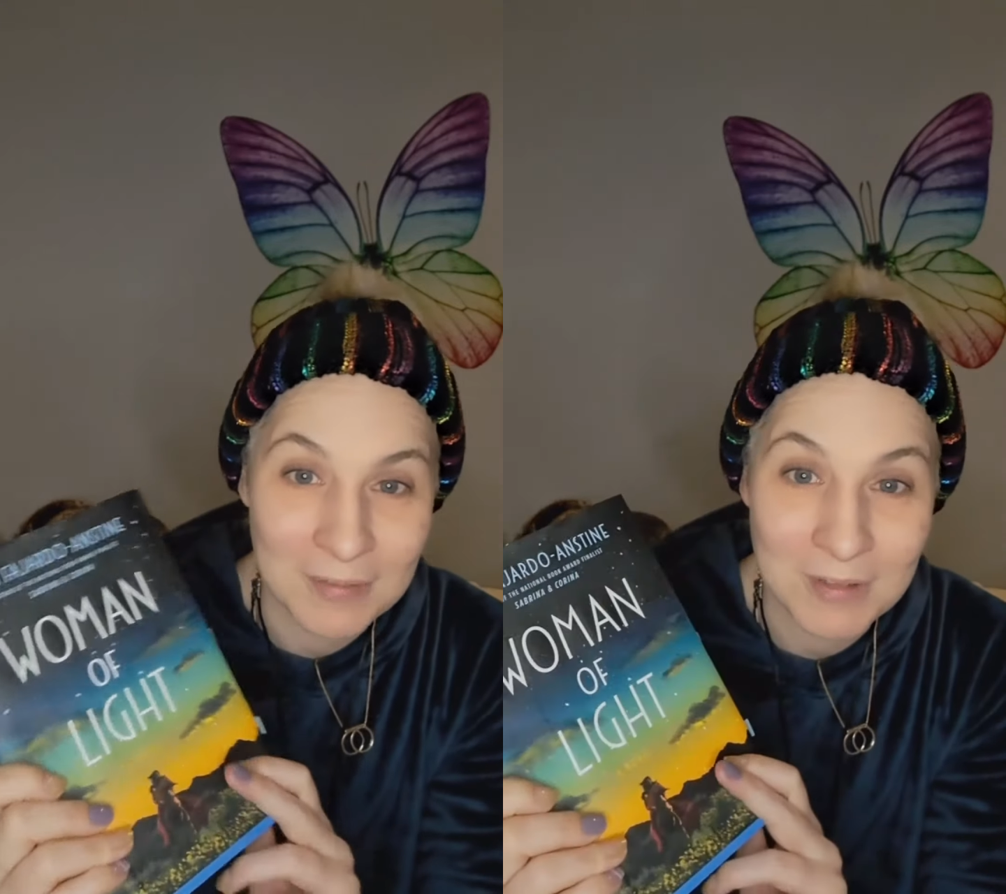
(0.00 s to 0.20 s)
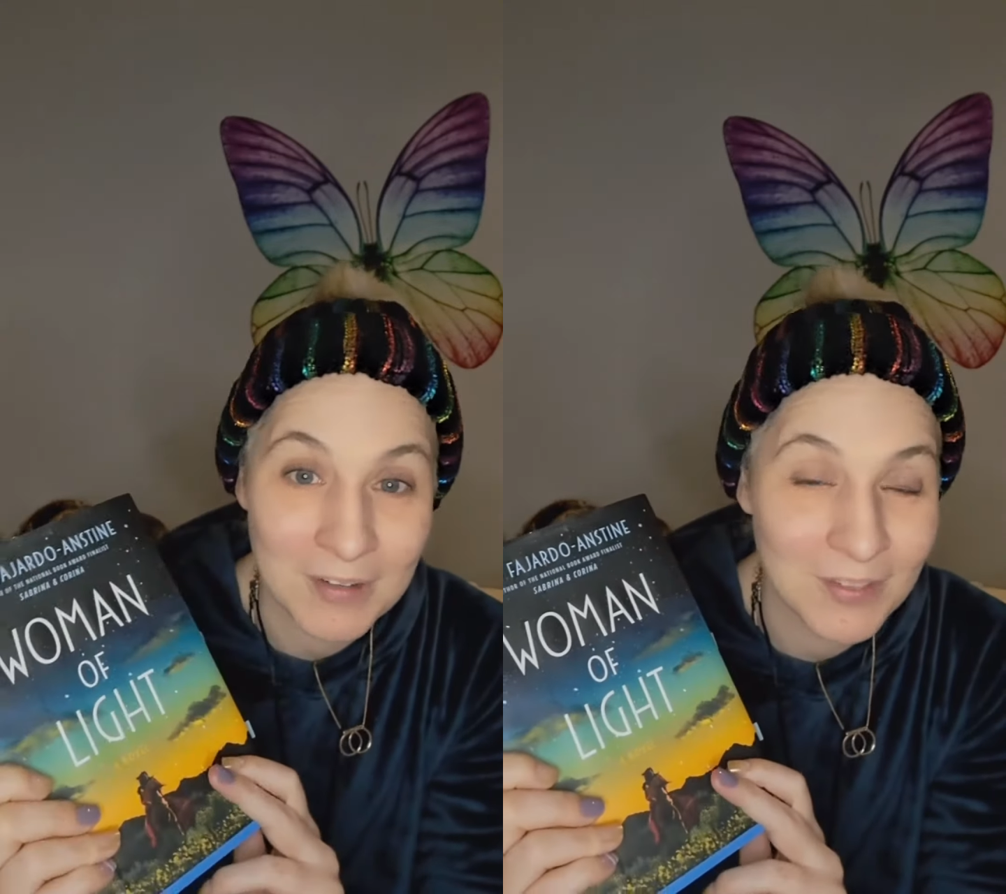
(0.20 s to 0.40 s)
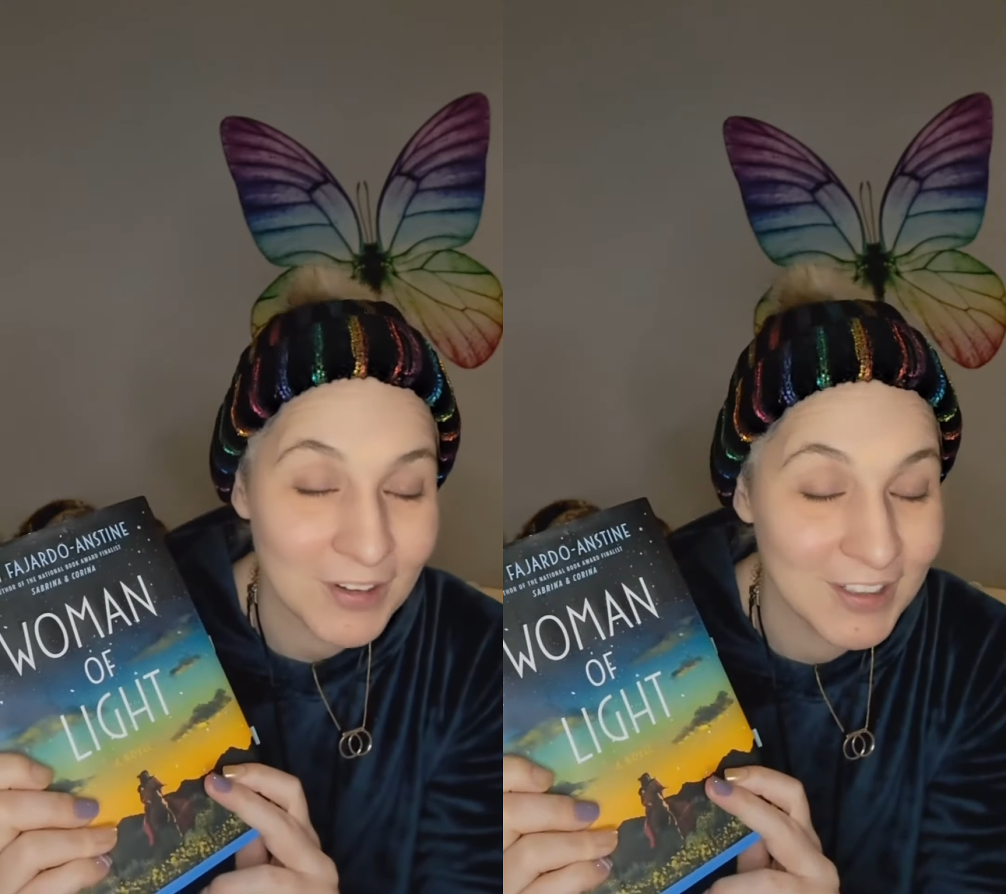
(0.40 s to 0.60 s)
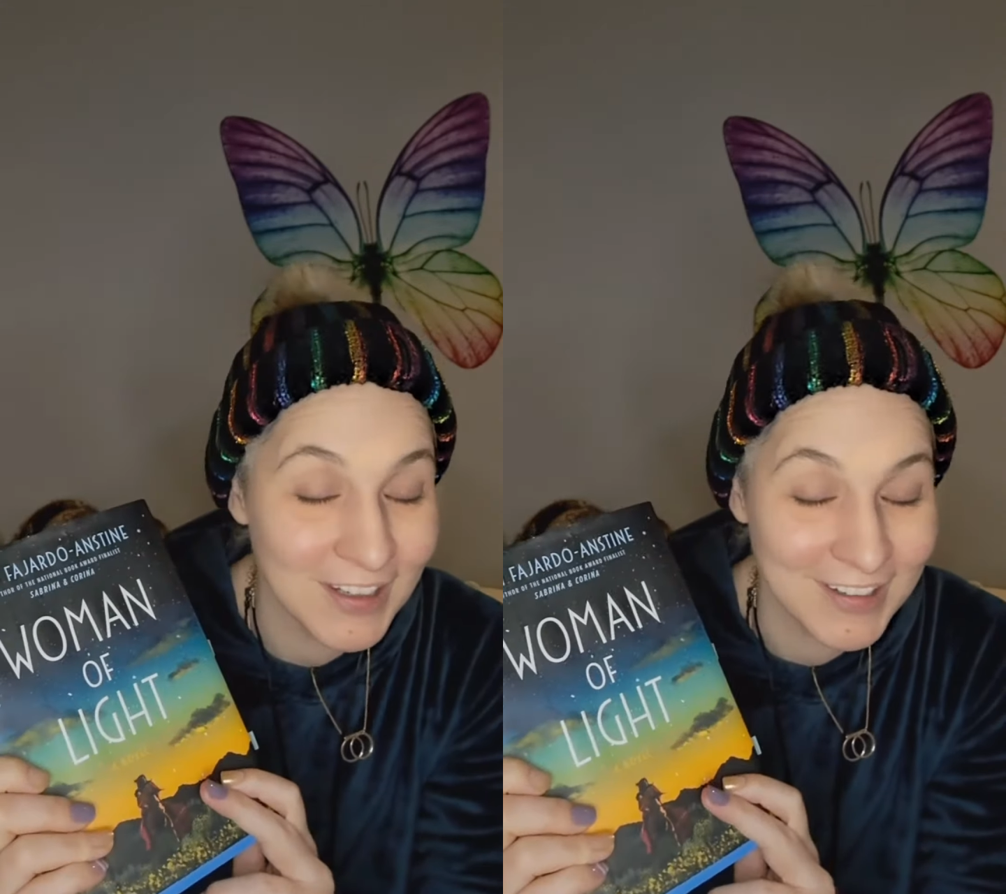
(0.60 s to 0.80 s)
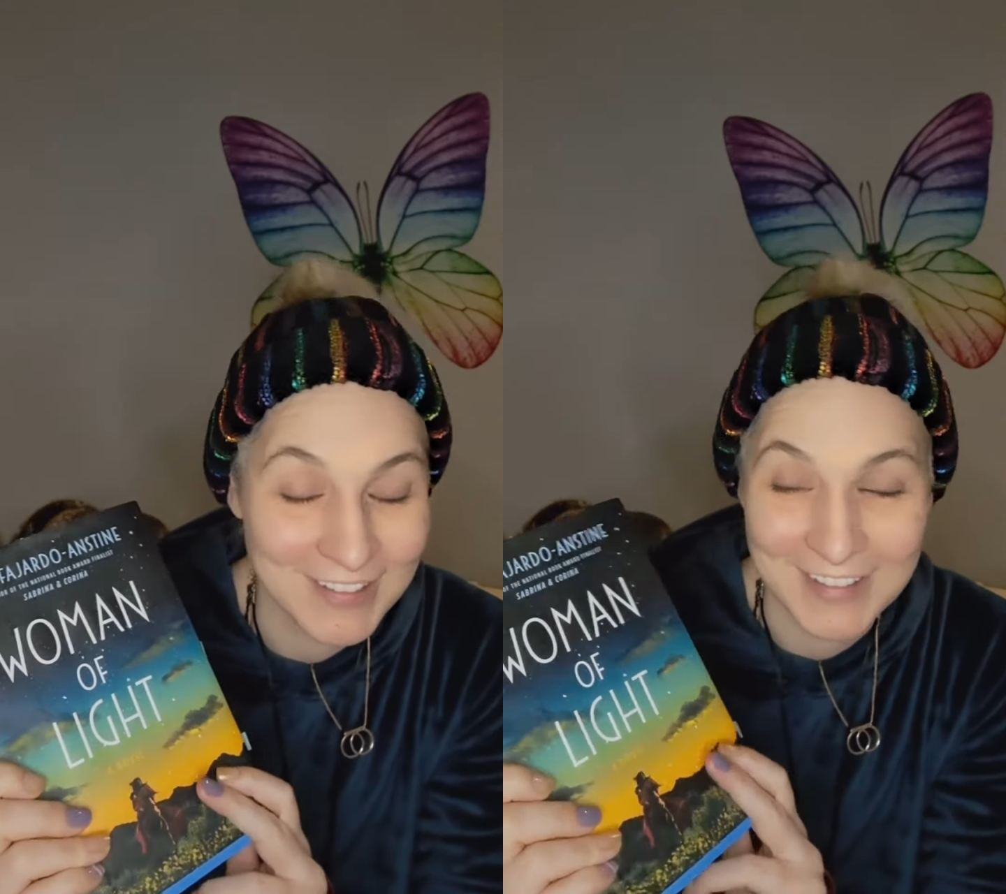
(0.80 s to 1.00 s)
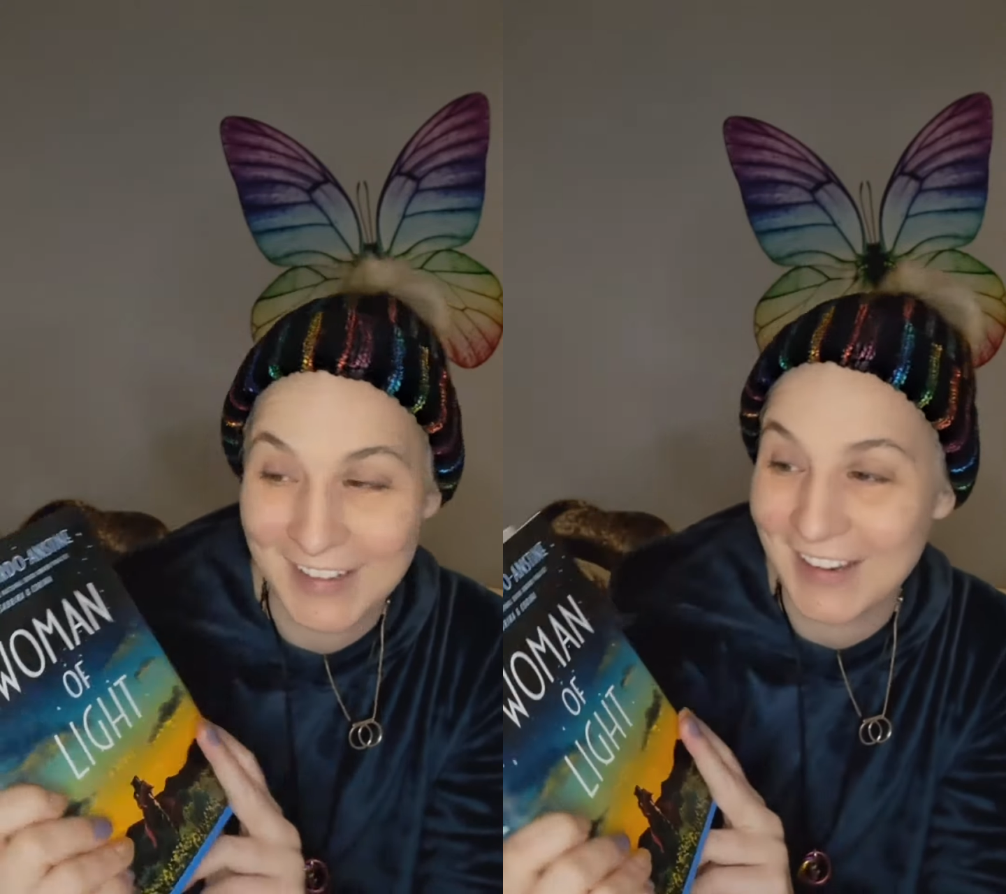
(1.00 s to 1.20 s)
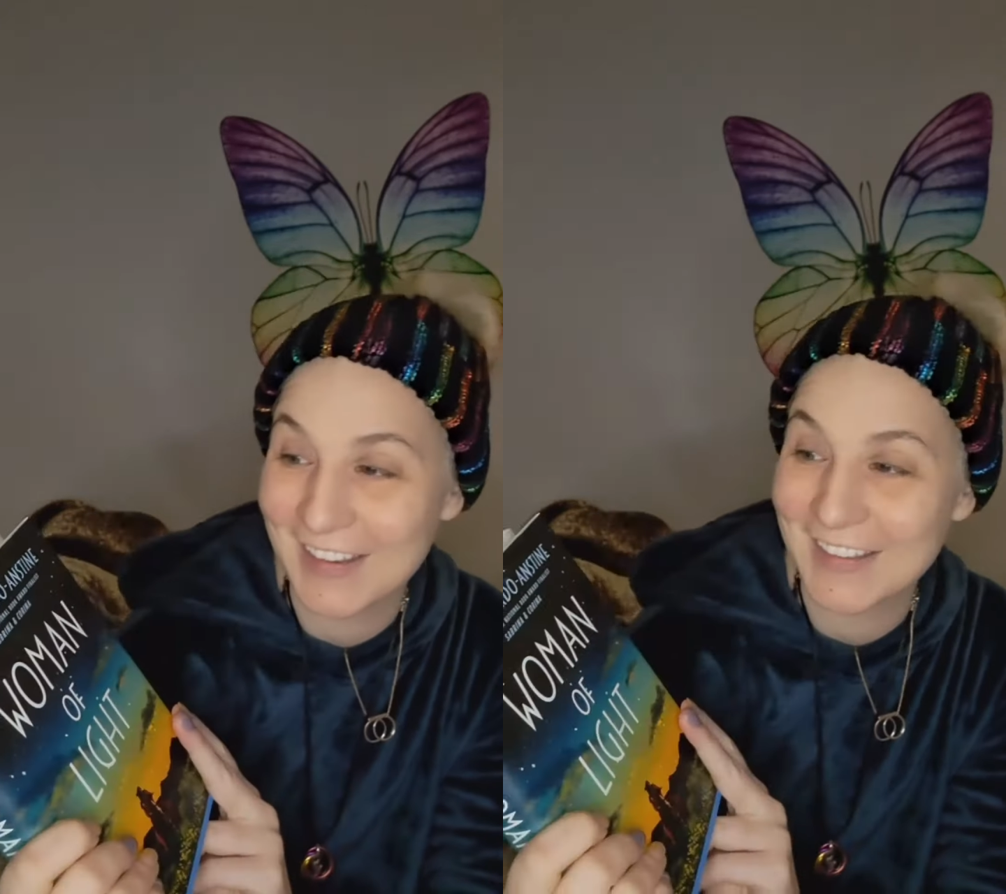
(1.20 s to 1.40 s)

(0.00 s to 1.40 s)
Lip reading: but I'm very tired today.